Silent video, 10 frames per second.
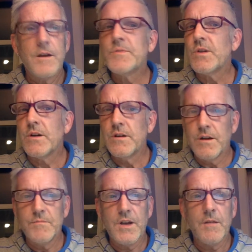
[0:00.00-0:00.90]
sorry,
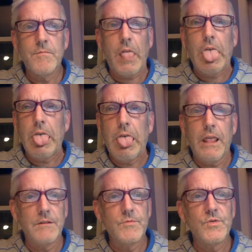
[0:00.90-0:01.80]
I'm
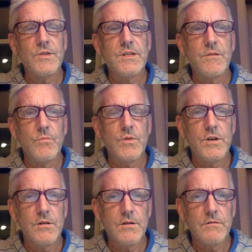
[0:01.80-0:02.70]
doing something while
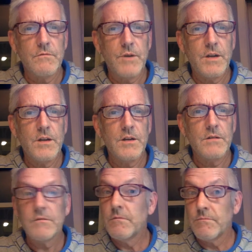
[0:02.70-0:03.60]
you're waiting
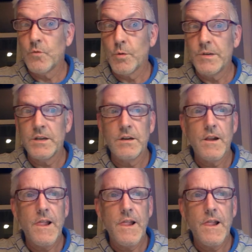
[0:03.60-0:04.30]
for me.